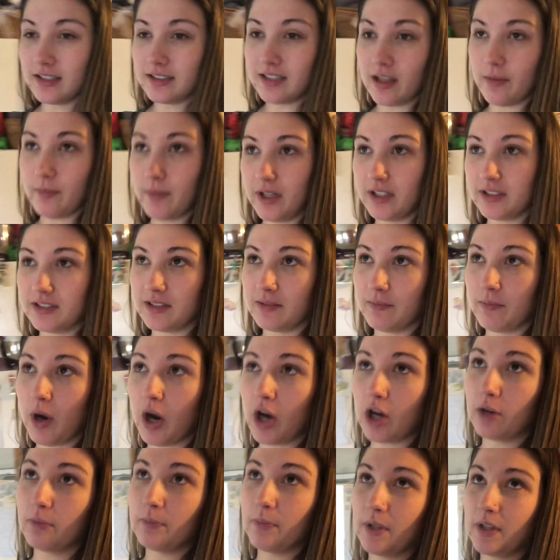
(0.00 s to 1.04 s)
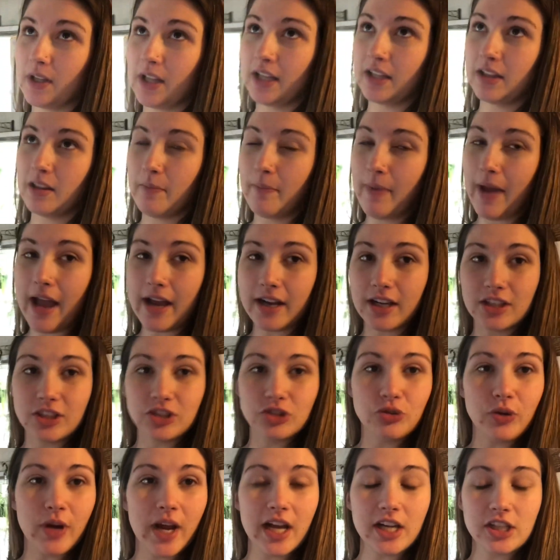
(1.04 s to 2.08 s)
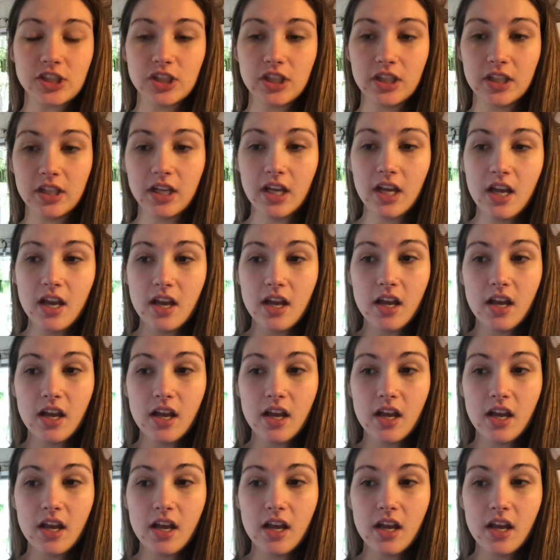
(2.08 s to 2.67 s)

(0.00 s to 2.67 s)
10 minutes apart, but like the back contraction,